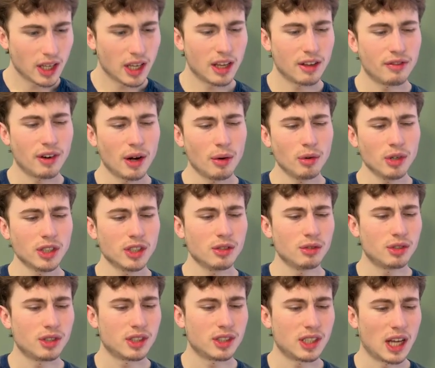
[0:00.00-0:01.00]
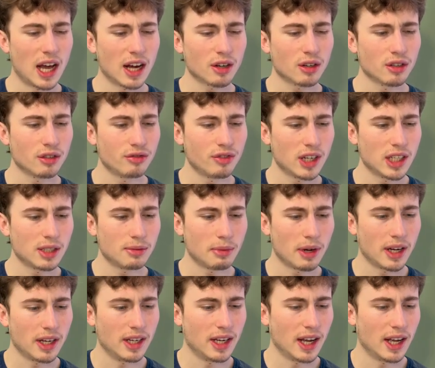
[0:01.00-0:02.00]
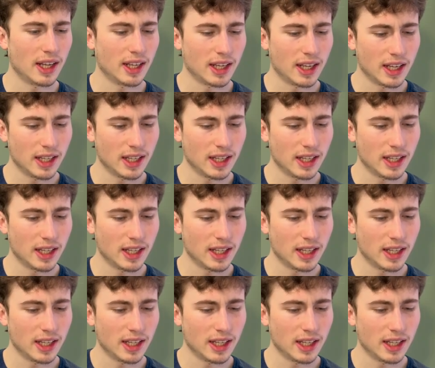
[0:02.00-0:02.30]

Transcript: If I were to sacrifice my knight,